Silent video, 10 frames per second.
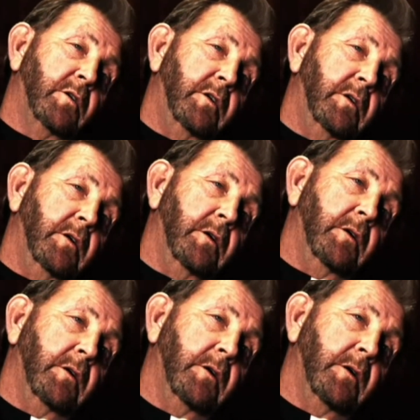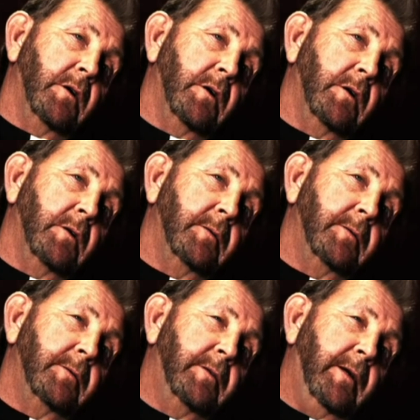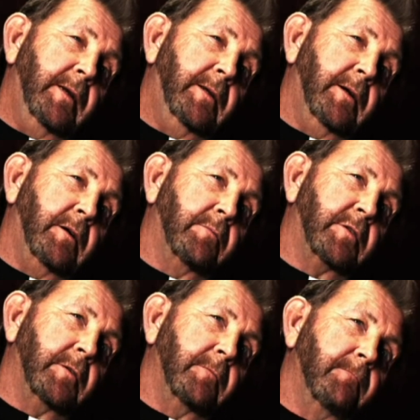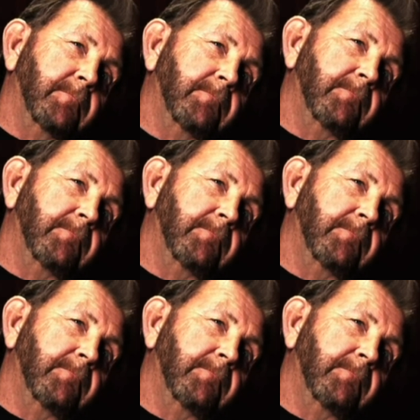Was it Jenny Thompson?